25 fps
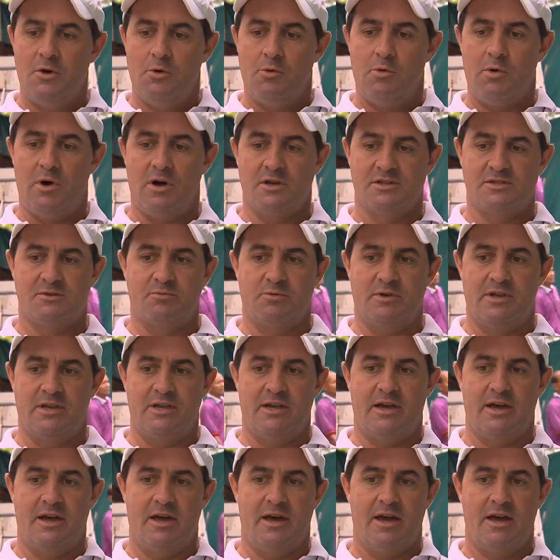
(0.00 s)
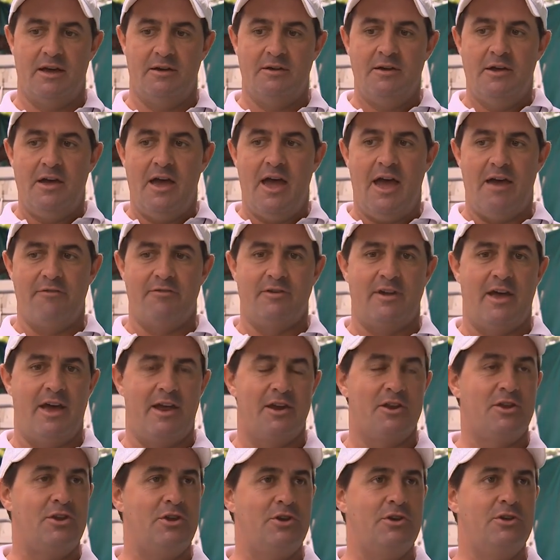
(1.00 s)
whilst we haven't
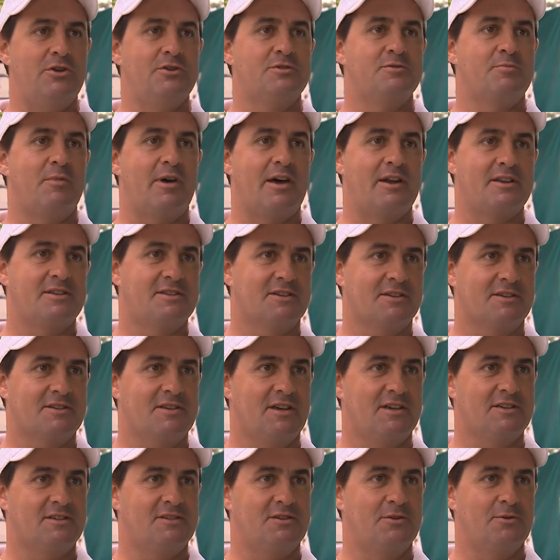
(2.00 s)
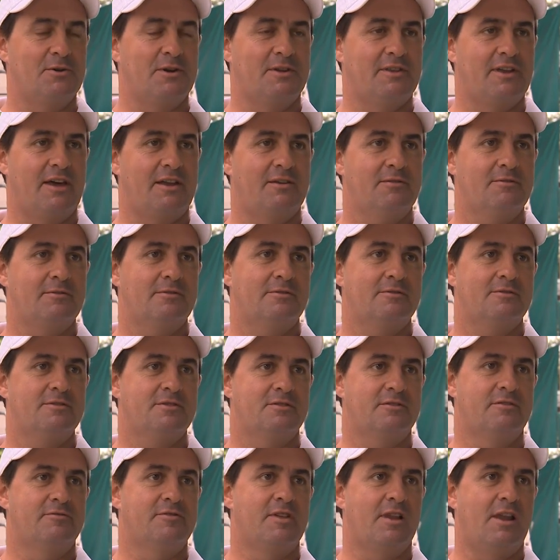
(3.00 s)
had a huge amount of success doing that
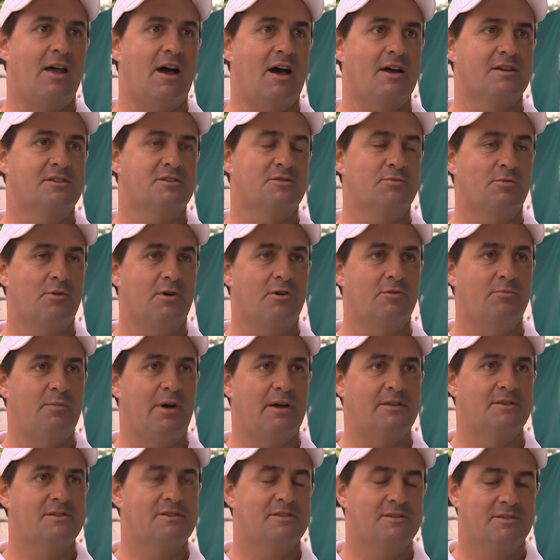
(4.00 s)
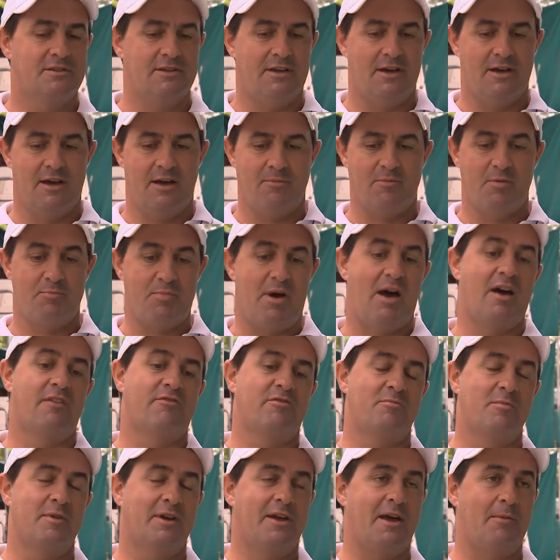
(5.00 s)
sort of the last 12 months, apart
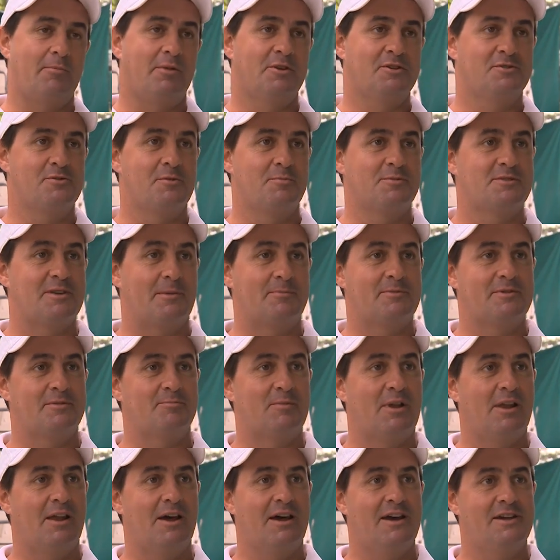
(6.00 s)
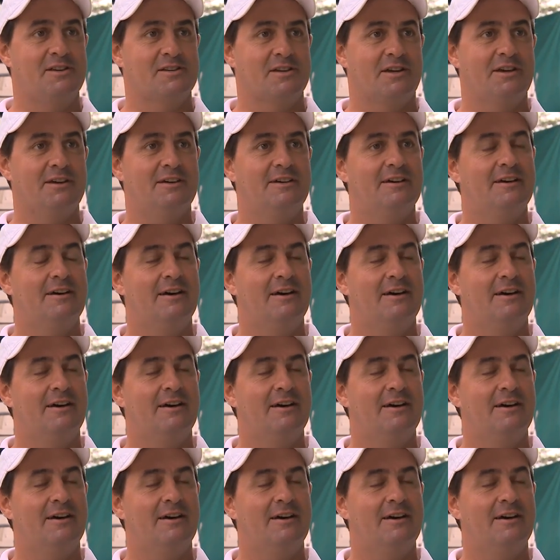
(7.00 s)
from a couple of trips up to Malaysia,